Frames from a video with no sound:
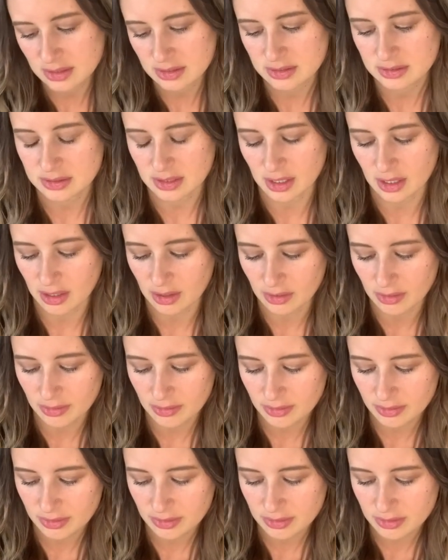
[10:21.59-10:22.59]

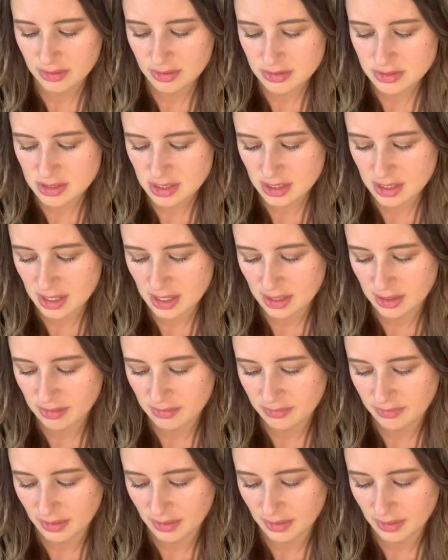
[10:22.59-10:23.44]
So those are kind of